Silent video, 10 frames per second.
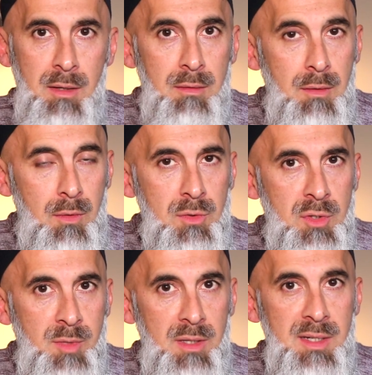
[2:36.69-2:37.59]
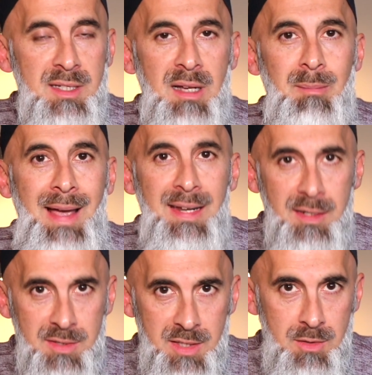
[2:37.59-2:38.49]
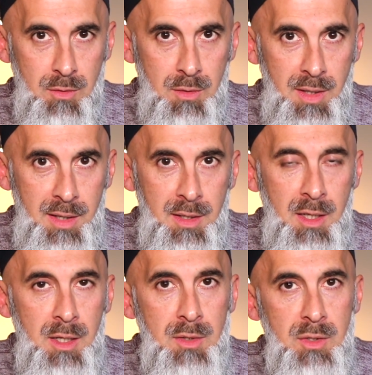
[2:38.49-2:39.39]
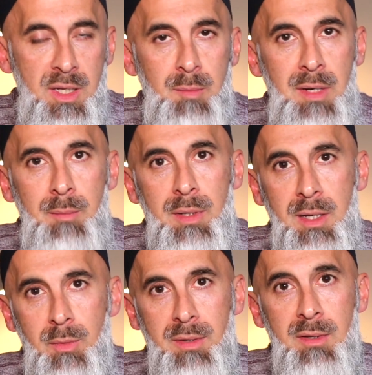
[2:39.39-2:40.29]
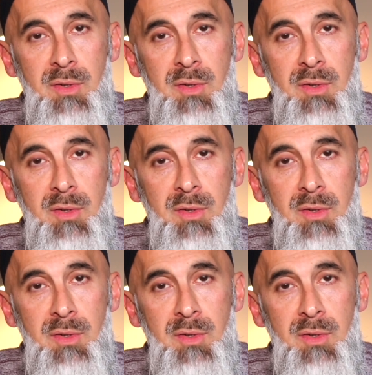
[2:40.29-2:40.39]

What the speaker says: those whom Allah has commanded us in the Quran to keep company with,